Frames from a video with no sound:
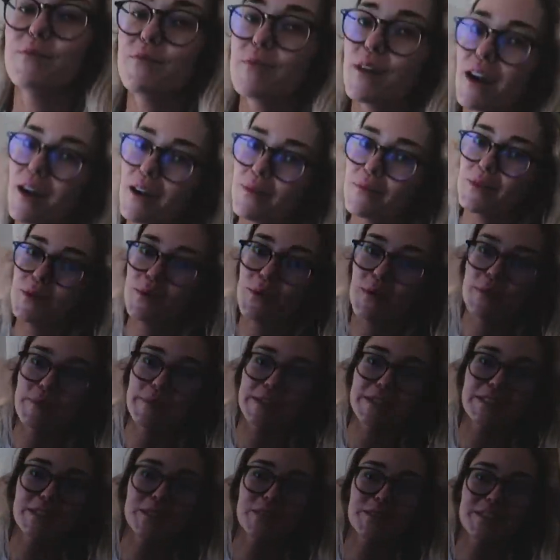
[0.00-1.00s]
Probably won't
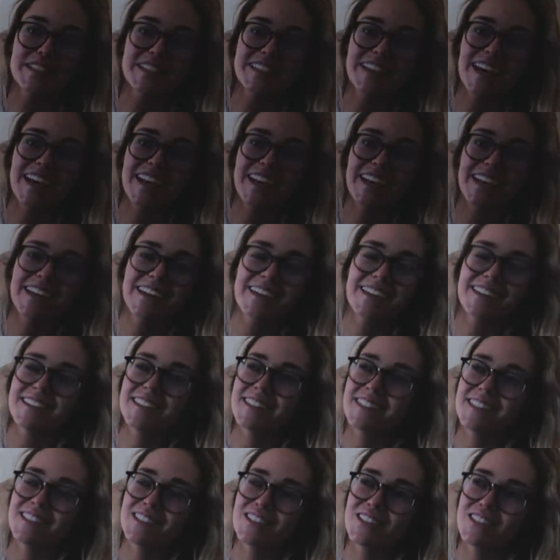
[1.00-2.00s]
be too exciting
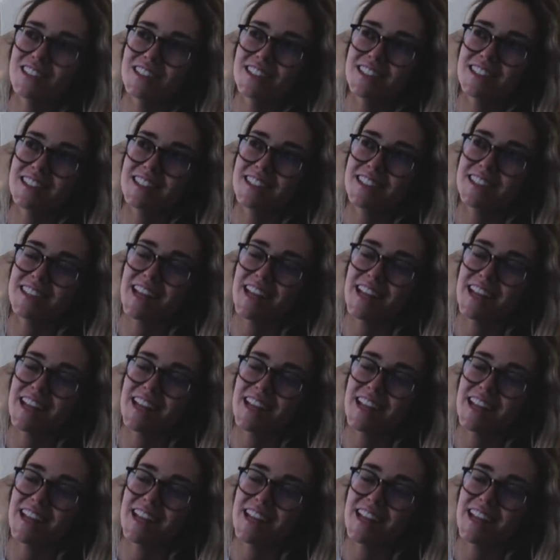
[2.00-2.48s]
because it's just